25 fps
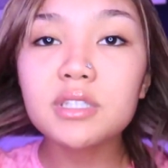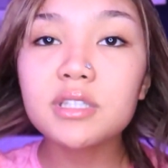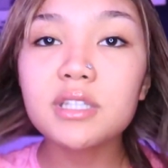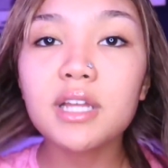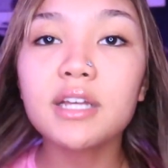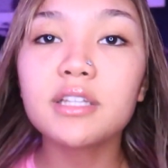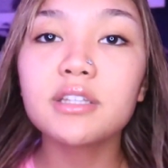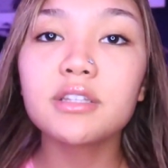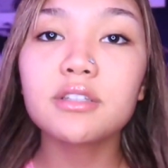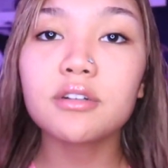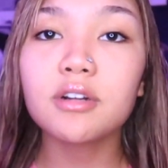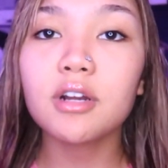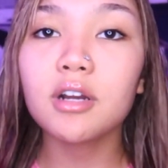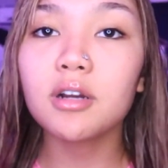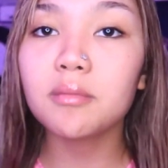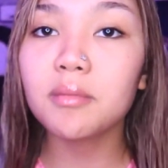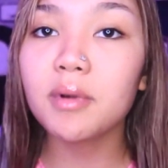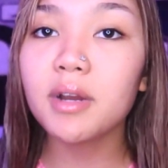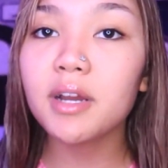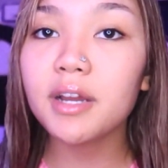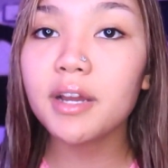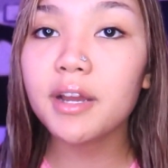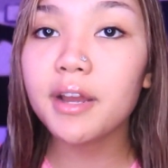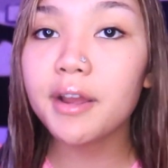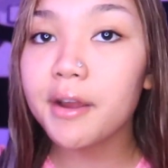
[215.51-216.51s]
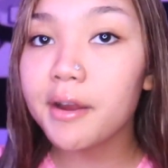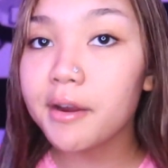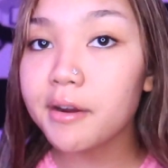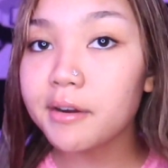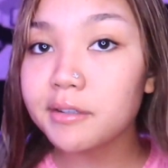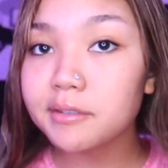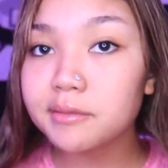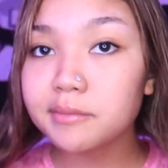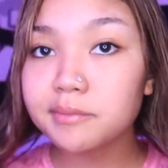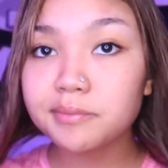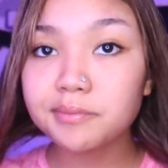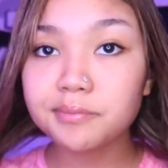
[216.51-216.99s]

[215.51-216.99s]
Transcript: that throughout my hair.